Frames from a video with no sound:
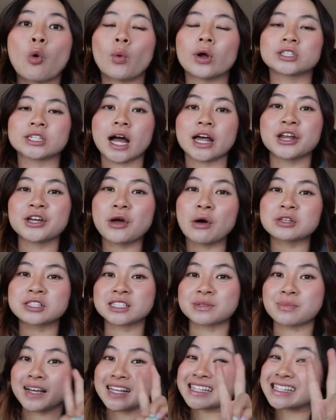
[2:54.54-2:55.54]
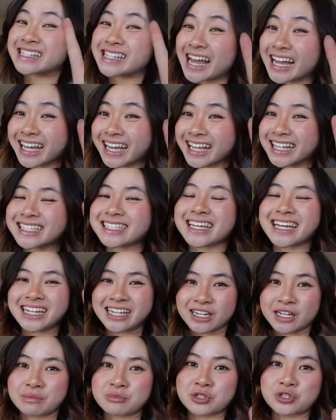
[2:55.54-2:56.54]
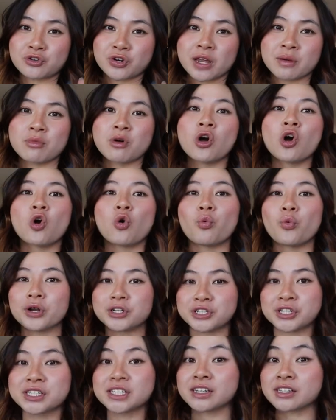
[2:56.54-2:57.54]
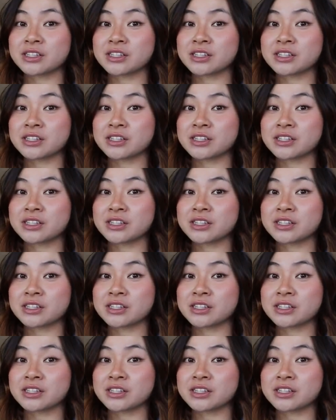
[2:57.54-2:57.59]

which kind of goes into my second income stream, which is